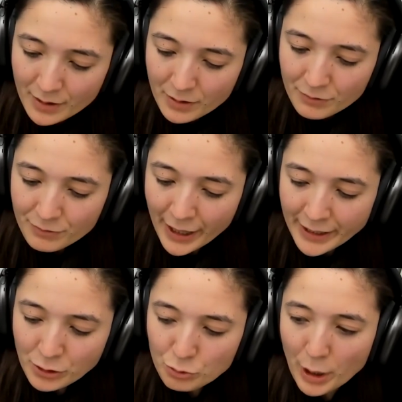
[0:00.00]

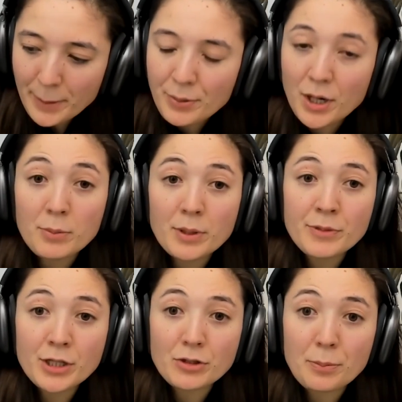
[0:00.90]
find the right problem
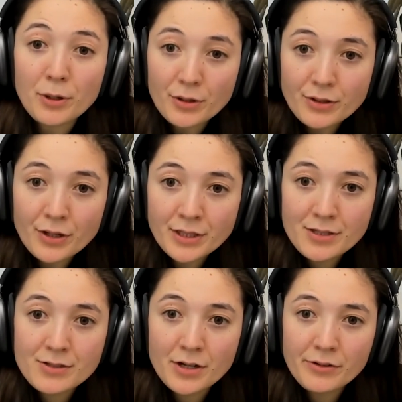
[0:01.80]
that the protocol needs
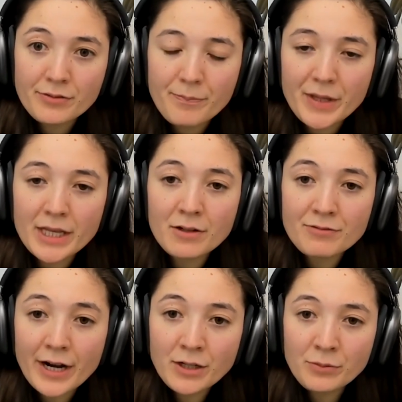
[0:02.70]
to solve and
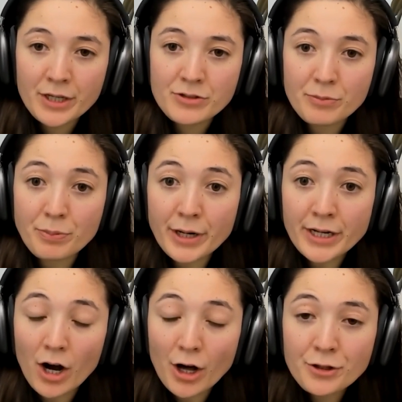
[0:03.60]
find ways to
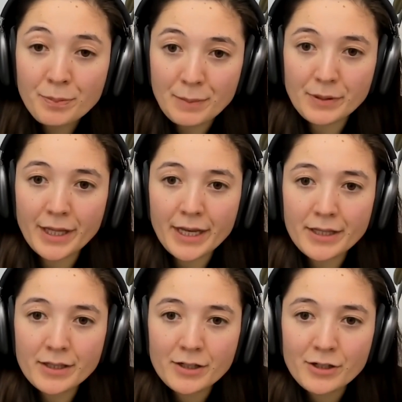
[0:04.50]
bring other people
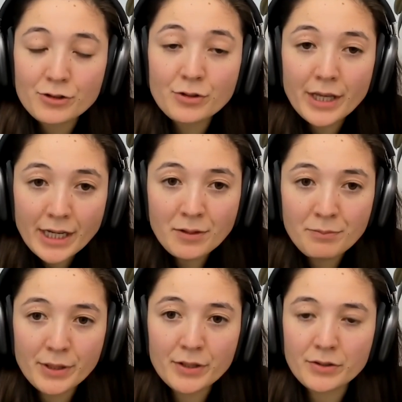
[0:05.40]
in so they can
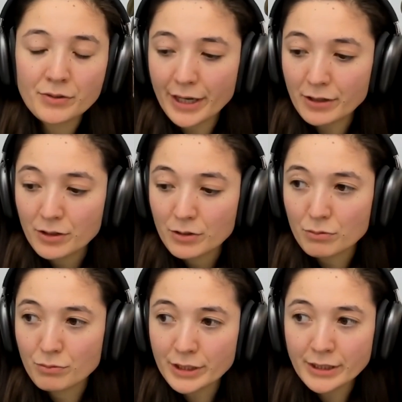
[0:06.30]
build like
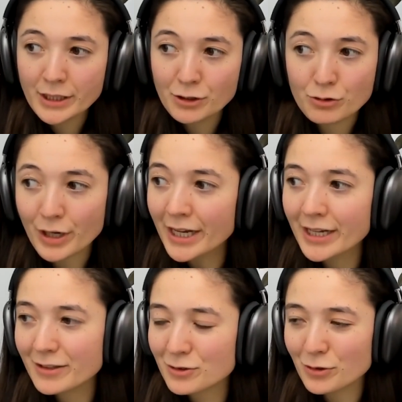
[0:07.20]
really
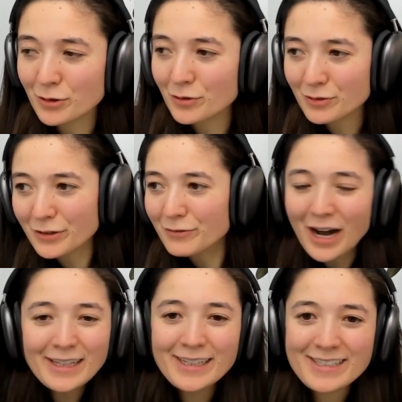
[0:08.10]
great sort of they're
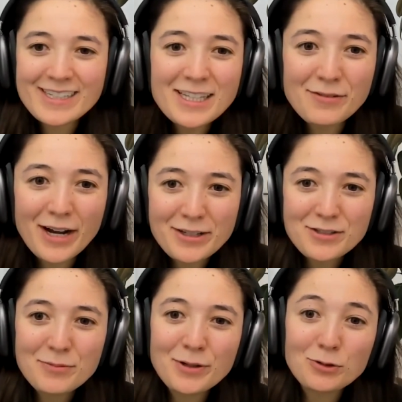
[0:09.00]
highly incentivized
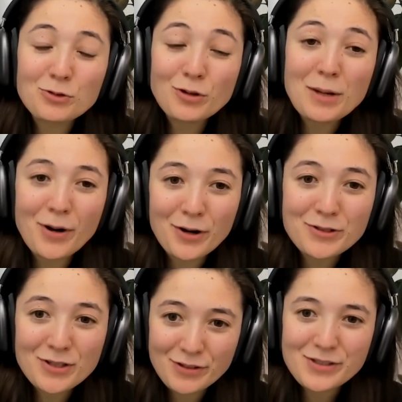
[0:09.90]
to build great
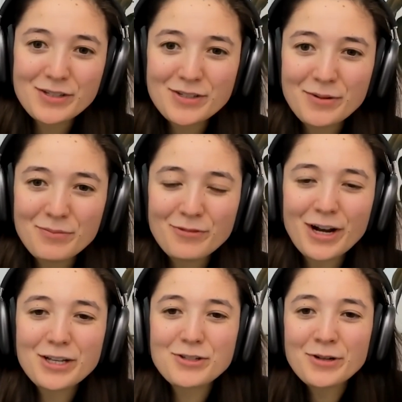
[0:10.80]
parts of the system
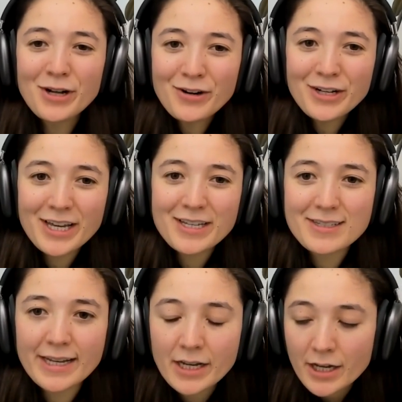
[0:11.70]
right so in our case
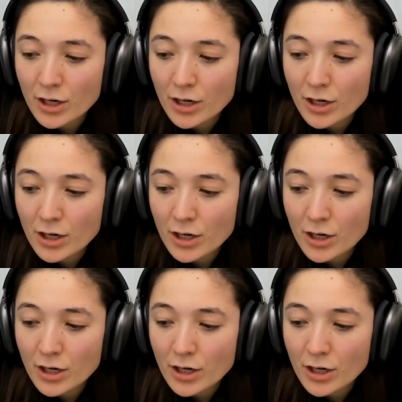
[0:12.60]
like